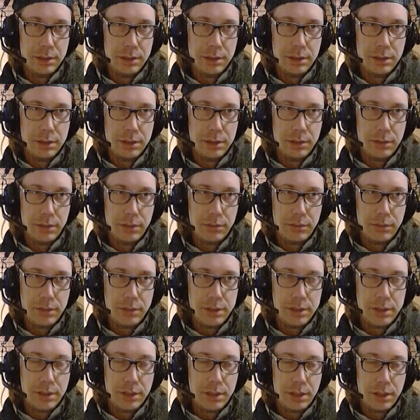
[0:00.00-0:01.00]
They're the ones
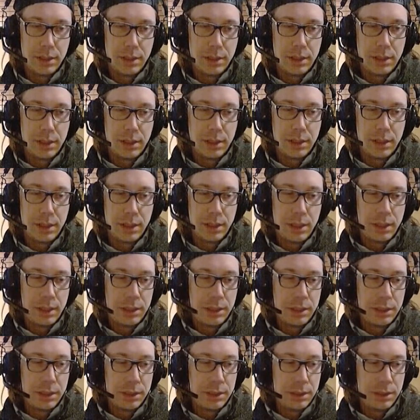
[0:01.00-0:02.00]
I think out of Canada,
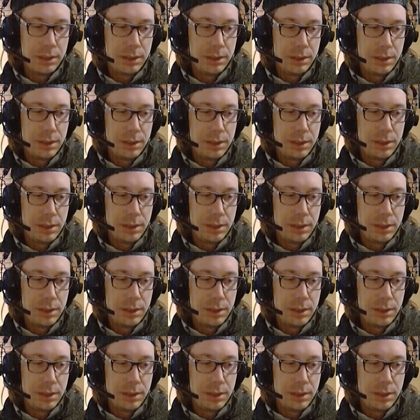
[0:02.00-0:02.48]
and